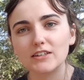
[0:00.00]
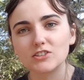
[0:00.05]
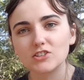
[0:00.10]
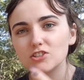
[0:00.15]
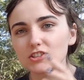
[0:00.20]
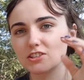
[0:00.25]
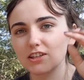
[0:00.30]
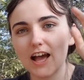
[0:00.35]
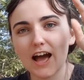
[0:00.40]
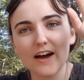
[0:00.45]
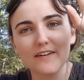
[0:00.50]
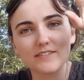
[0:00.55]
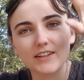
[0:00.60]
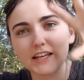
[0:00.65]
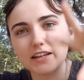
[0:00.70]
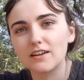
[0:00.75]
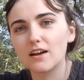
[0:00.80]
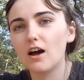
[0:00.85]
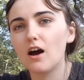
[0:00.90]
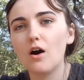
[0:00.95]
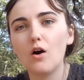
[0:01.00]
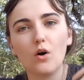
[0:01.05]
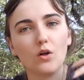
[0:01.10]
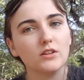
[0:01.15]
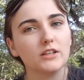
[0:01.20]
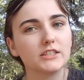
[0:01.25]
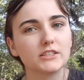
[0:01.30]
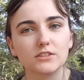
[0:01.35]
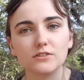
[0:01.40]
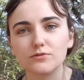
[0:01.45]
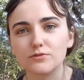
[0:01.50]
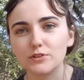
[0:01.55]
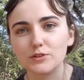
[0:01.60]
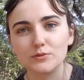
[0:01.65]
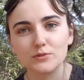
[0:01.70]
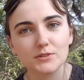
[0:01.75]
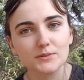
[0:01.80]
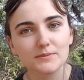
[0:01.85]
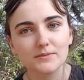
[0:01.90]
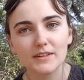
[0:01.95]
Just have like a whole list of
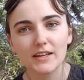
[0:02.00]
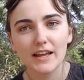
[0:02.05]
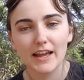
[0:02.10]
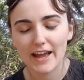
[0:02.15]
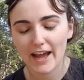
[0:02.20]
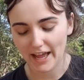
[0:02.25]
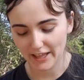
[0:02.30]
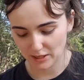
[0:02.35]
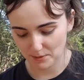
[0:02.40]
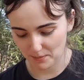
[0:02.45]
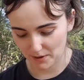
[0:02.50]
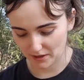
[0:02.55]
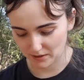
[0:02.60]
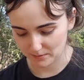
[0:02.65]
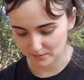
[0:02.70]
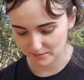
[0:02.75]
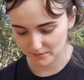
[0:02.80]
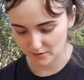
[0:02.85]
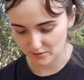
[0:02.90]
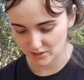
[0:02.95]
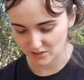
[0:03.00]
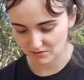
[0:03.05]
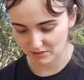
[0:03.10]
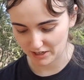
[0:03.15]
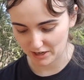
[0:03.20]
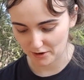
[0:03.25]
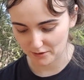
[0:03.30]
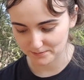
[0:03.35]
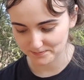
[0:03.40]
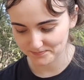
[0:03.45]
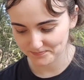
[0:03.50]
fruit at the bottom of this video.